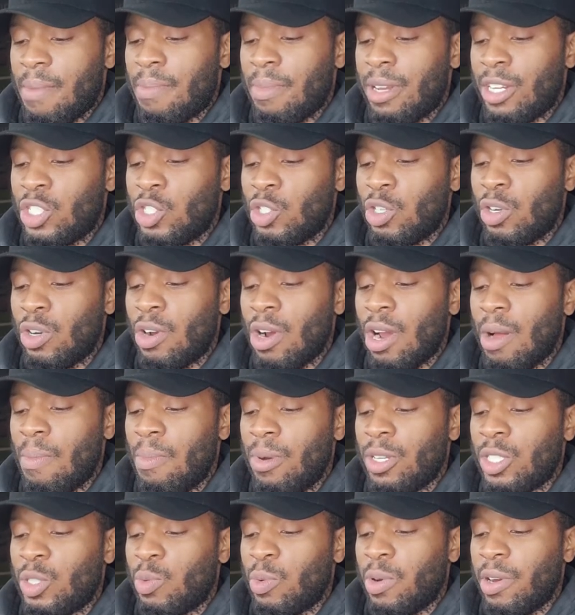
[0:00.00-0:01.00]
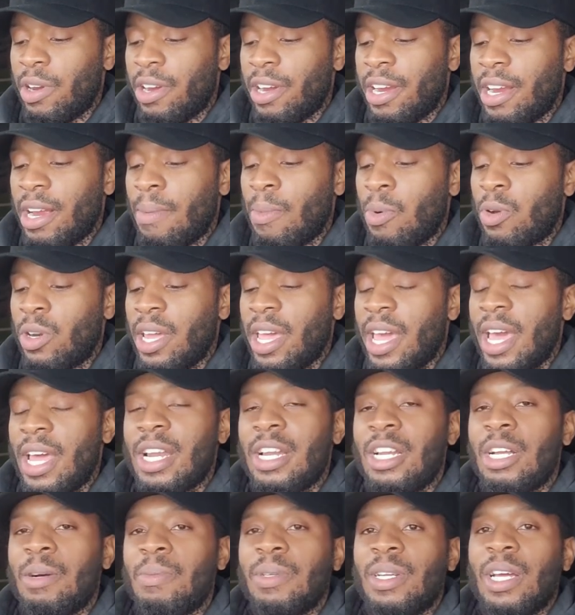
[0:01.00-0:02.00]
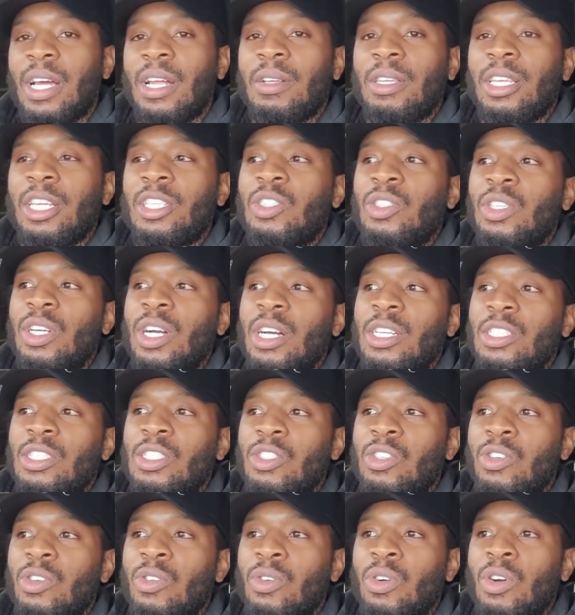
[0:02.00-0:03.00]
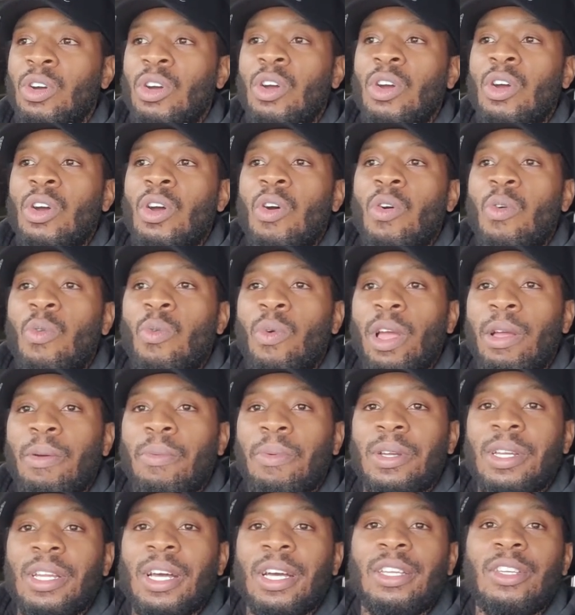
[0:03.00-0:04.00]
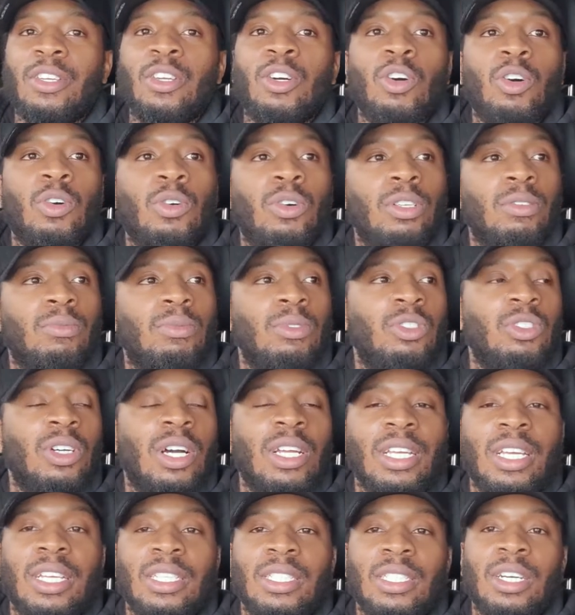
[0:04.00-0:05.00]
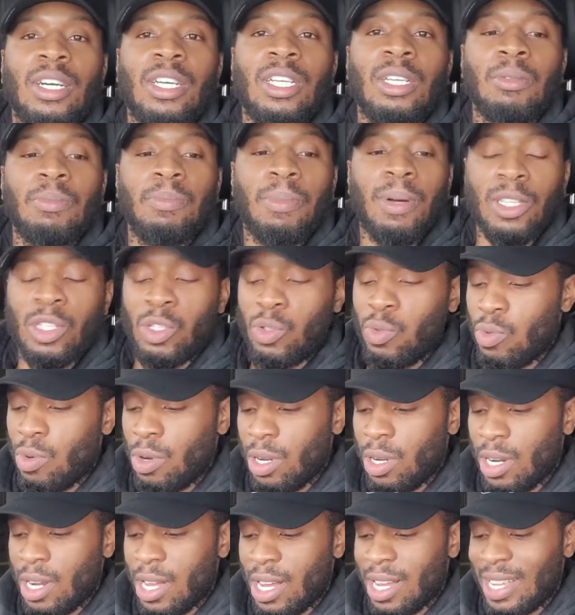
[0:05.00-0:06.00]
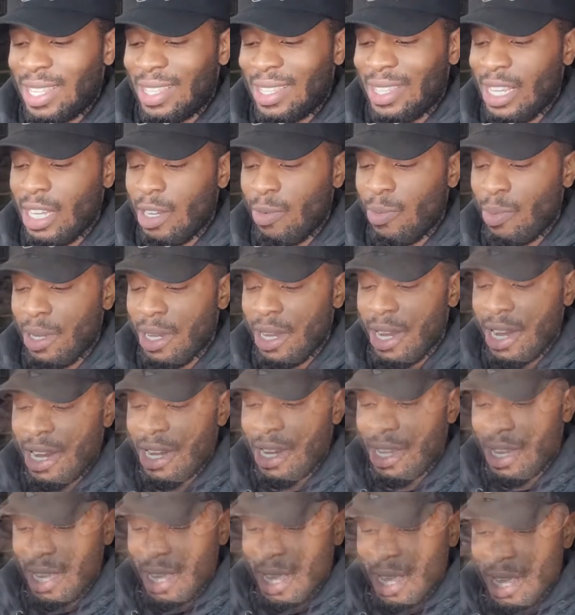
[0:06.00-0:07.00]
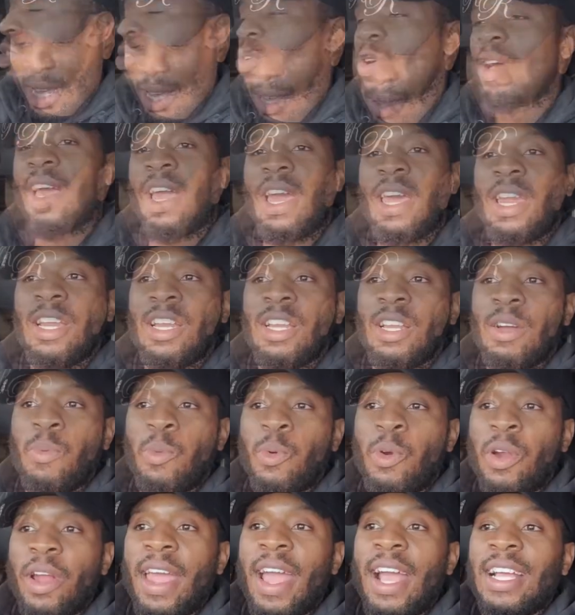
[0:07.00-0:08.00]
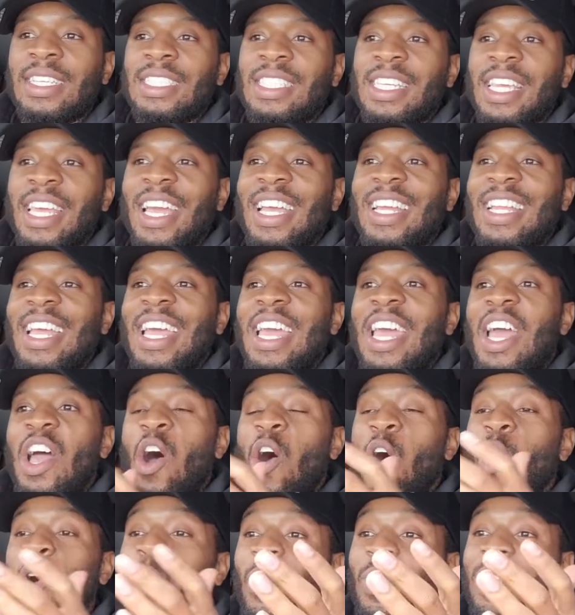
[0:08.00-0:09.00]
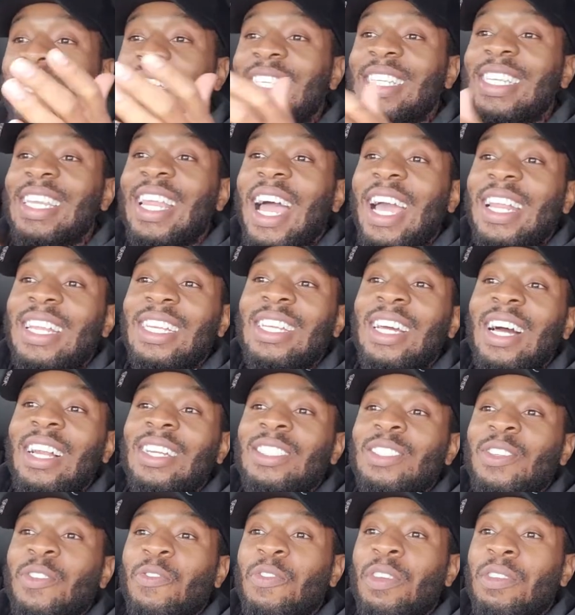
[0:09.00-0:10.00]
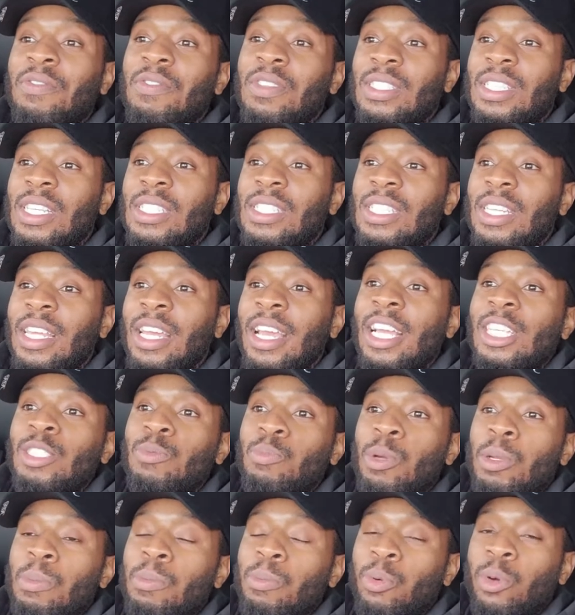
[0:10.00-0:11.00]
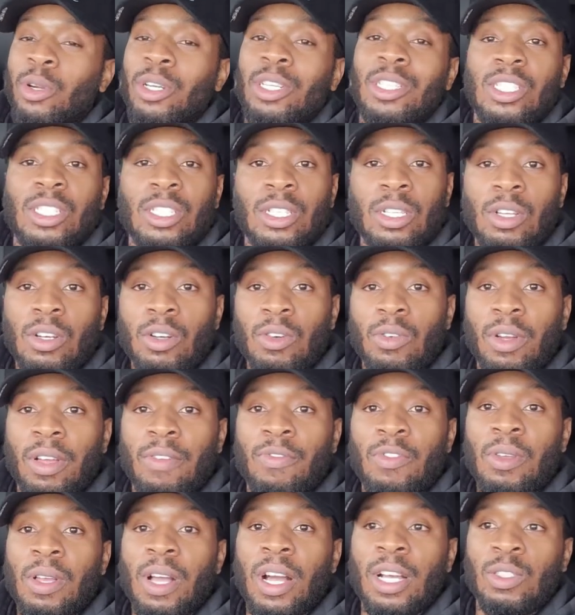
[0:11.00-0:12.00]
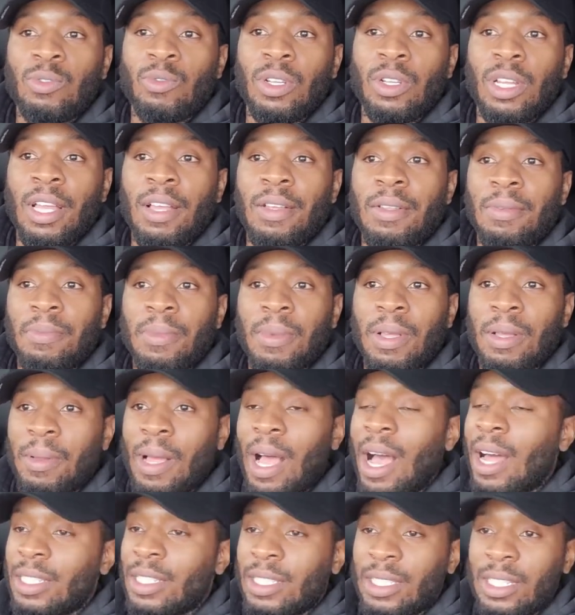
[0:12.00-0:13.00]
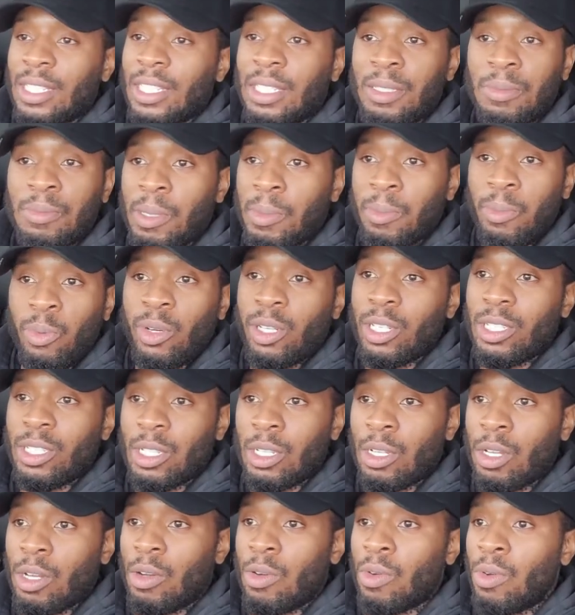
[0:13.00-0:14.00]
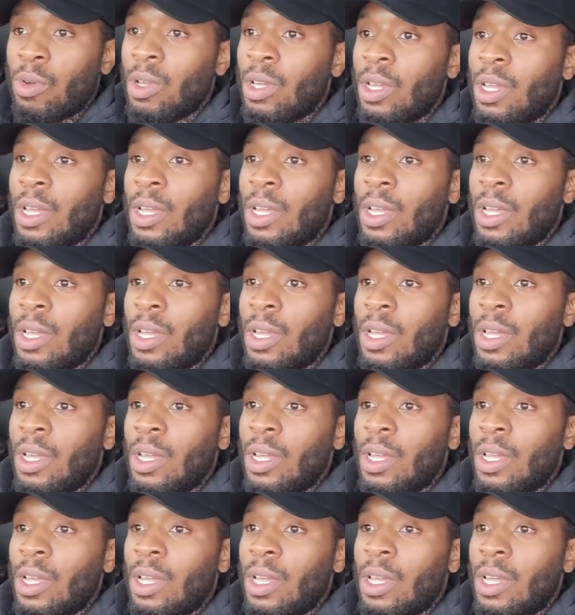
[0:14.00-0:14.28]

I'm not sure how much we're at. I'm going to add it up, and I'll let you guys know. Right, we're not, no, because we're trying to get the 100 by 2 o'clock. I think we added. So I added up, and we're actually at only $90.50. Today has been pretty slow. If you guys, honestly, it's been pretty slow.